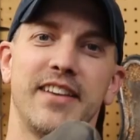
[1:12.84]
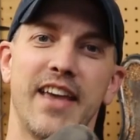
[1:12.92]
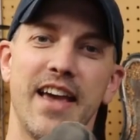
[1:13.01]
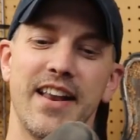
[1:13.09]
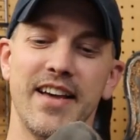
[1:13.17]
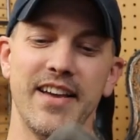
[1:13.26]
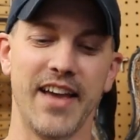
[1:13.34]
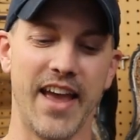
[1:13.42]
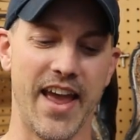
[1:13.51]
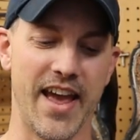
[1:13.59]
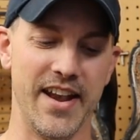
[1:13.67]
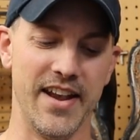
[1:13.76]
Sakala,
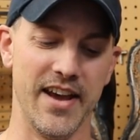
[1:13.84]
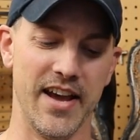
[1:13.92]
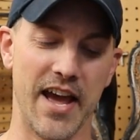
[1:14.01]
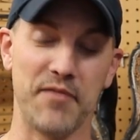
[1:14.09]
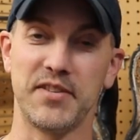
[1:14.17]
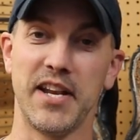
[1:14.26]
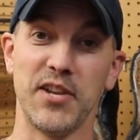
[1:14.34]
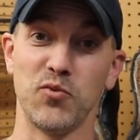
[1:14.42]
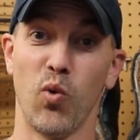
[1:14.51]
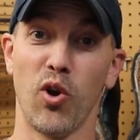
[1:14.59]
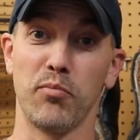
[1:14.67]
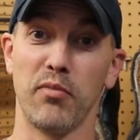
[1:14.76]
and uh, I've seen
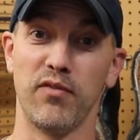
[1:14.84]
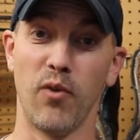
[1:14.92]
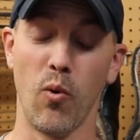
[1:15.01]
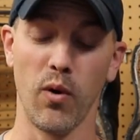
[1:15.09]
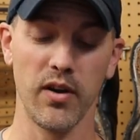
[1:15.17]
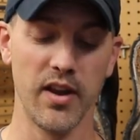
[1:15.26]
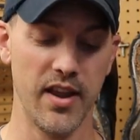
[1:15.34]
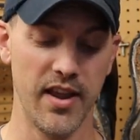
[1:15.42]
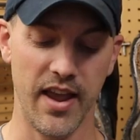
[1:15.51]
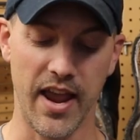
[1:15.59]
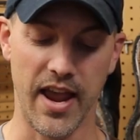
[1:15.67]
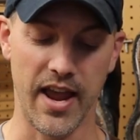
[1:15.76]
his work before,
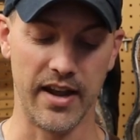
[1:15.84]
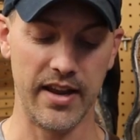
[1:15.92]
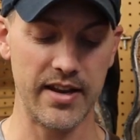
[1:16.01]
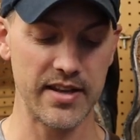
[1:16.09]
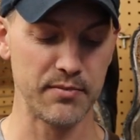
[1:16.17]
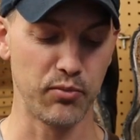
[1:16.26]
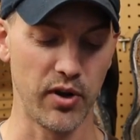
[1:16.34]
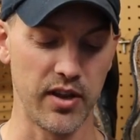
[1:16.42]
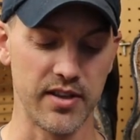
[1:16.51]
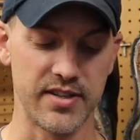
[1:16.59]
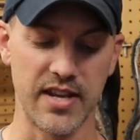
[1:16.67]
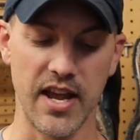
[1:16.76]
and he does some pretty
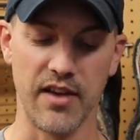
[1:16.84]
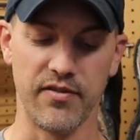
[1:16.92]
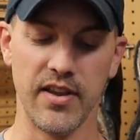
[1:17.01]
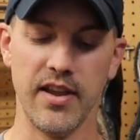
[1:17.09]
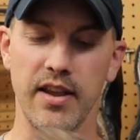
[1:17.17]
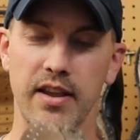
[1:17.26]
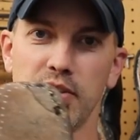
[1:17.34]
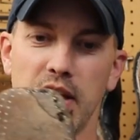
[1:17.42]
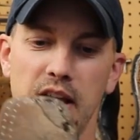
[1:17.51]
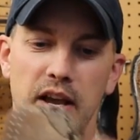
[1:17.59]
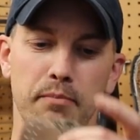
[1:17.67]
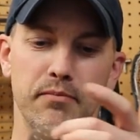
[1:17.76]
good stuff.
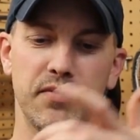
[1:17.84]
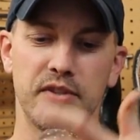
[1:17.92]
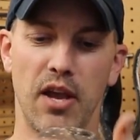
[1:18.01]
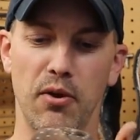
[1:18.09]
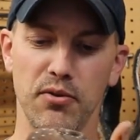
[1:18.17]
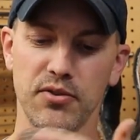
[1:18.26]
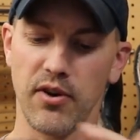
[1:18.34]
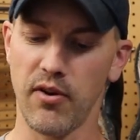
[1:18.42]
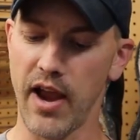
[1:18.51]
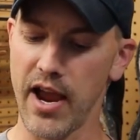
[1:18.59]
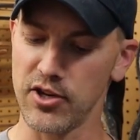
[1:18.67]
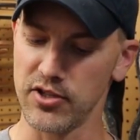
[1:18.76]
Um, soles
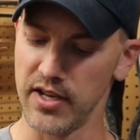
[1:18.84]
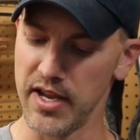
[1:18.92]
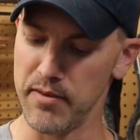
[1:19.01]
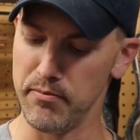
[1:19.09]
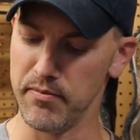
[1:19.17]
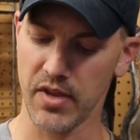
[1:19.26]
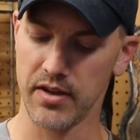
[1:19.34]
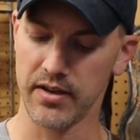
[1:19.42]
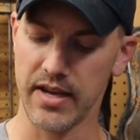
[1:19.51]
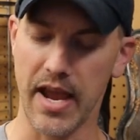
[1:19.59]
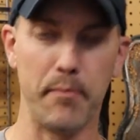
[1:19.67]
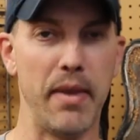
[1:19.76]
are actually
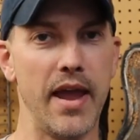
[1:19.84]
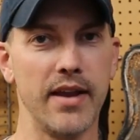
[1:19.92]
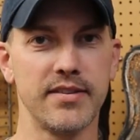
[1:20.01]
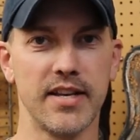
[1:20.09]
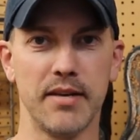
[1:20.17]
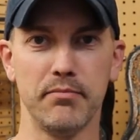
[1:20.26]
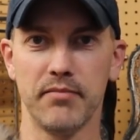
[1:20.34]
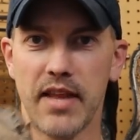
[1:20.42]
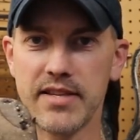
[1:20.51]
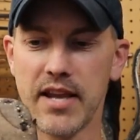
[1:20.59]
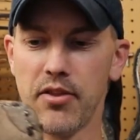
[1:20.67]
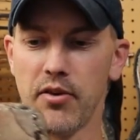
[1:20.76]
got pegs in them.
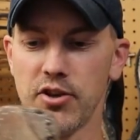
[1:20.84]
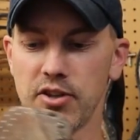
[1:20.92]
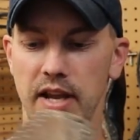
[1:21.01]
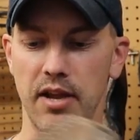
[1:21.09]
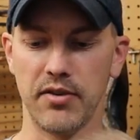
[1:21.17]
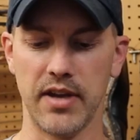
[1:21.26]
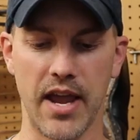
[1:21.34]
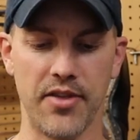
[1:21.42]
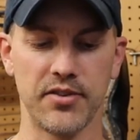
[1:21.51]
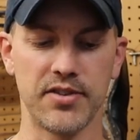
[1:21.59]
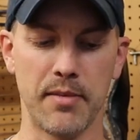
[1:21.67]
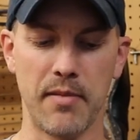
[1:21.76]
That's how they're actually held
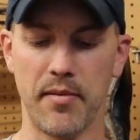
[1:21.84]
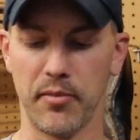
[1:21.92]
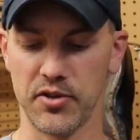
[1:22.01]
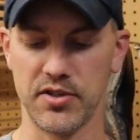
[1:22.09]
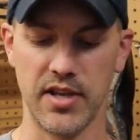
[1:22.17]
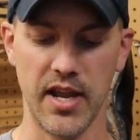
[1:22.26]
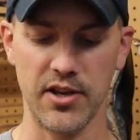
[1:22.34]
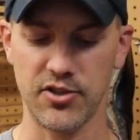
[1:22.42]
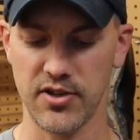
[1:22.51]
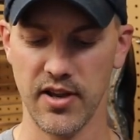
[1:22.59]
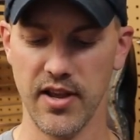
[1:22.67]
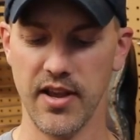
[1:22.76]
together. Some of them are
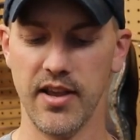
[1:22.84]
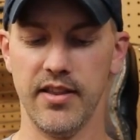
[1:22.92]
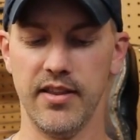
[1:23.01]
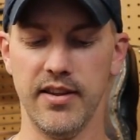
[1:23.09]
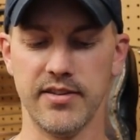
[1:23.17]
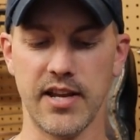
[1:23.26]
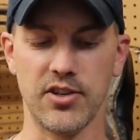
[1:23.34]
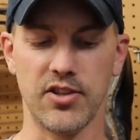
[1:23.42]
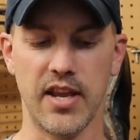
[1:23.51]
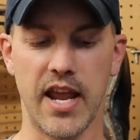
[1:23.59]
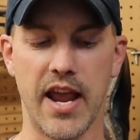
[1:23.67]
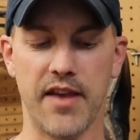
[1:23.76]
stitched. These
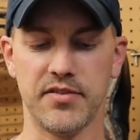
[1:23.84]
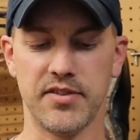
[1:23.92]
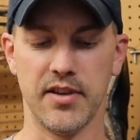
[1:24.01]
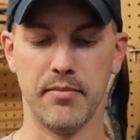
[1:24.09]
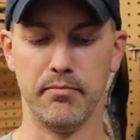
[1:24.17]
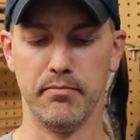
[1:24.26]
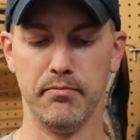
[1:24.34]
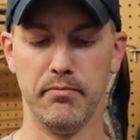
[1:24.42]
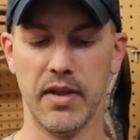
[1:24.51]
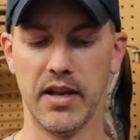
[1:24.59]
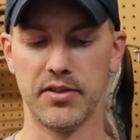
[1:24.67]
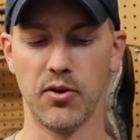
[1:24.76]
actually have some
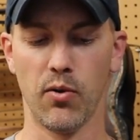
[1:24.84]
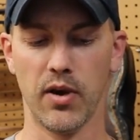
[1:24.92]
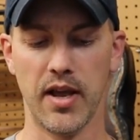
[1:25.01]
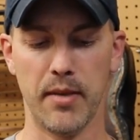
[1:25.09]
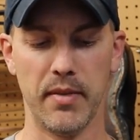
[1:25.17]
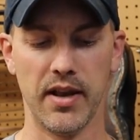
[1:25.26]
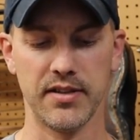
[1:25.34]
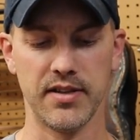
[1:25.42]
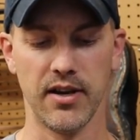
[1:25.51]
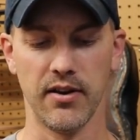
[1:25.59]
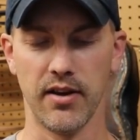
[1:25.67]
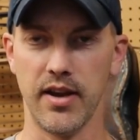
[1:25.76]
uh,
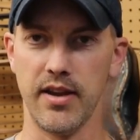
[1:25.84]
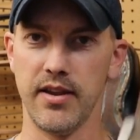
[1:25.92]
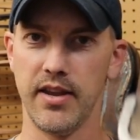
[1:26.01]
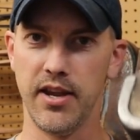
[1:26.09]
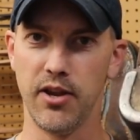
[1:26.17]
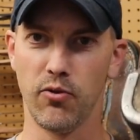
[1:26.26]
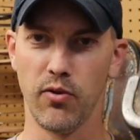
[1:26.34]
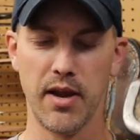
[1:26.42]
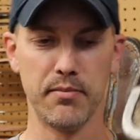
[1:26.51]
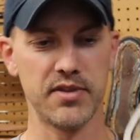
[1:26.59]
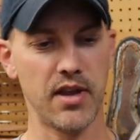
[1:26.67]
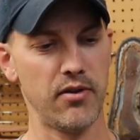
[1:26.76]
military heel
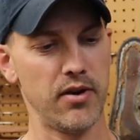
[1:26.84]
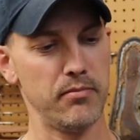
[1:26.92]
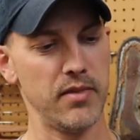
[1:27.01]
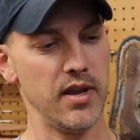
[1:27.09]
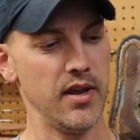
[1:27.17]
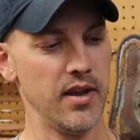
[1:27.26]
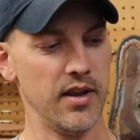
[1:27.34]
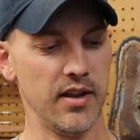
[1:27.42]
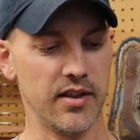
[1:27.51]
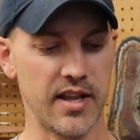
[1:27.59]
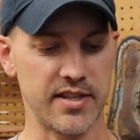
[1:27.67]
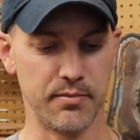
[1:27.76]
rims on them.
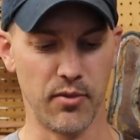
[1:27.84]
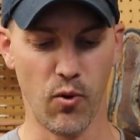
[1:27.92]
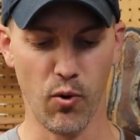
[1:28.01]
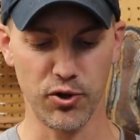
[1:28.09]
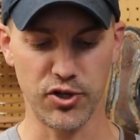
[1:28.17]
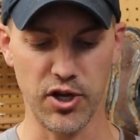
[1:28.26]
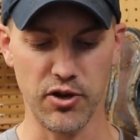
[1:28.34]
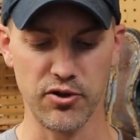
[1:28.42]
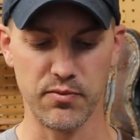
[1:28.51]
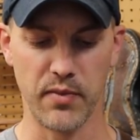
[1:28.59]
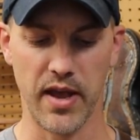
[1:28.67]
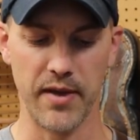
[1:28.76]
Look like some
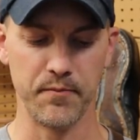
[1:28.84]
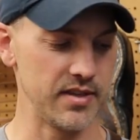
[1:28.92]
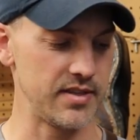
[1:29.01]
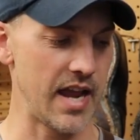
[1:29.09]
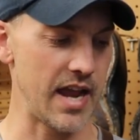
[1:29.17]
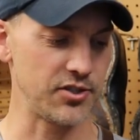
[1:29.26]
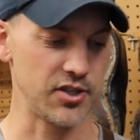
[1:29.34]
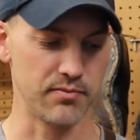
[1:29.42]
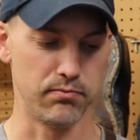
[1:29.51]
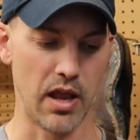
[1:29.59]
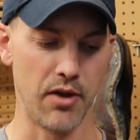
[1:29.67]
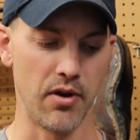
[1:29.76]
horseshoes, but this guy's
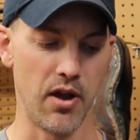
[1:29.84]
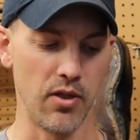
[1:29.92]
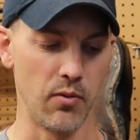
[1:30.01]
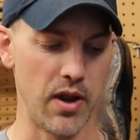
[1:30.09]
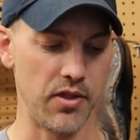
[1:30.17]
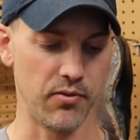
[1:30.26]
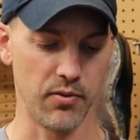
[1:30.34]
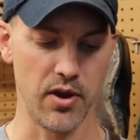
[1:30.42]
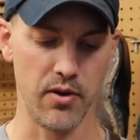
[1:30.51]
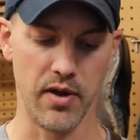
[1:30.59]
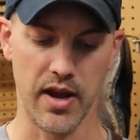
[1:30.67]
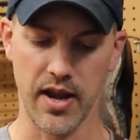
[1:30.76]
just blown all the way
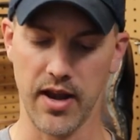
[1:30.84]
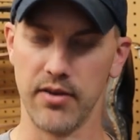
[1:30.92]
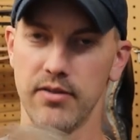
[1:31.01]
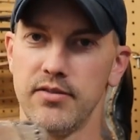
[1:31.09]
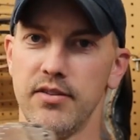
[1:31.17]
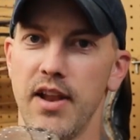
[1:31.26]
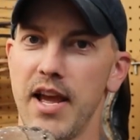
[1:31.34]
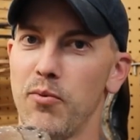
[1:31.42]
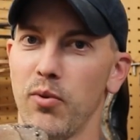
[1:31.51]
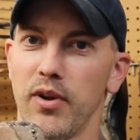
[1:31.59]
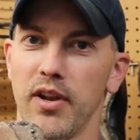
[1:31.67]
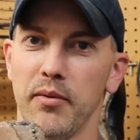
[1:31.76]
through and today
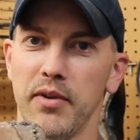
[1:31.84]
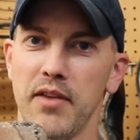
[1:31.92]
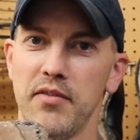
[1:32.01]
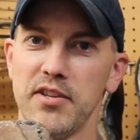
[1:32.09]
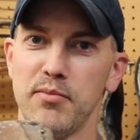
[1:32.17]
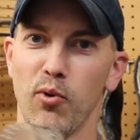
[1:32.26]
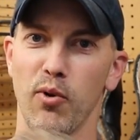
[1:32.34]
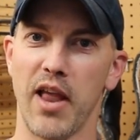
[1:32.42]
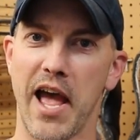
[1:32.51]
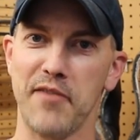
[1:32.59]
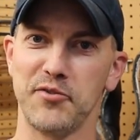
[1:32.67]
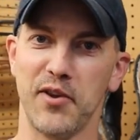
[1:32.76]
we're gonna give these more
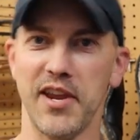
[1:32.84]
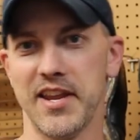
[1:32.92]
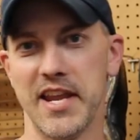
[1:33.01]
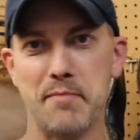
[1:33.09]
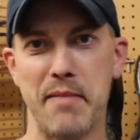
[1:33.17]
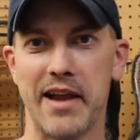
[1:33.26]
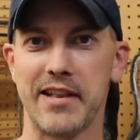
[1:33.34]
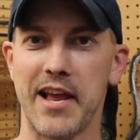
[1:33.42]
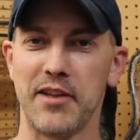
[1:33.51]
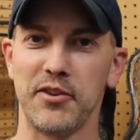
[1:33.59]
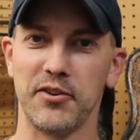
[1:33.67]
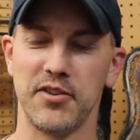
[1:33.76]
life so he can get back
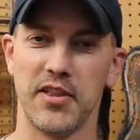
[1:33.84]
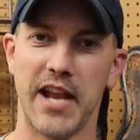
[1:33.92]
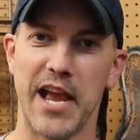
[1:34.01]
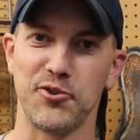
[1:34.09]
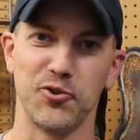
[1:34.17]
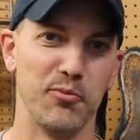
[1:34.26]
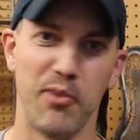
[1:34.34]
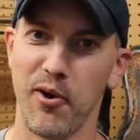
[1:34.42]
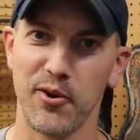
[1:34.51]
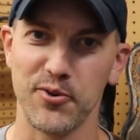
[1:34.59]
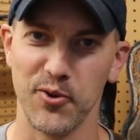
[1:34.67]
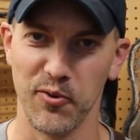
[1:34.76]
out there to the national
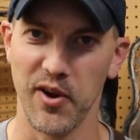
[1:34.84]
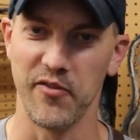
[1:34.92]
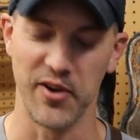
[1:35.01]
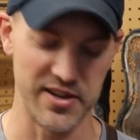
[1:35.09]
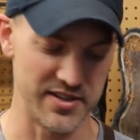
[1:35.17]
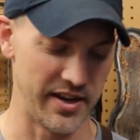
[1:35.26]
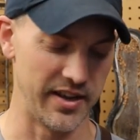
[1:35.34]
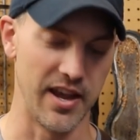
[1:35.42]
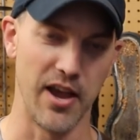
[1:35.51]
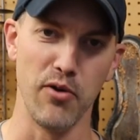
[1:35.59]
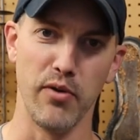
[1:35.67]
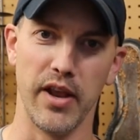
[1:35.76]
parks or wherever he's gonna
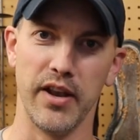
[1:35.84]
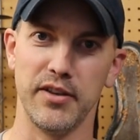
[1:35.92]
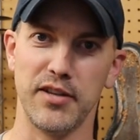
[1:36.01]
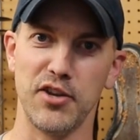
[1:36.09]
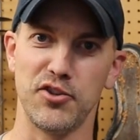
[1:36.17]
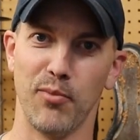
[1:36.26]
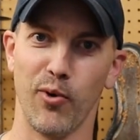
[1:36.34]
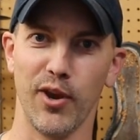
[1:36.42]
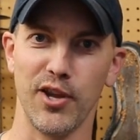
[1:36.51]
go and teach some more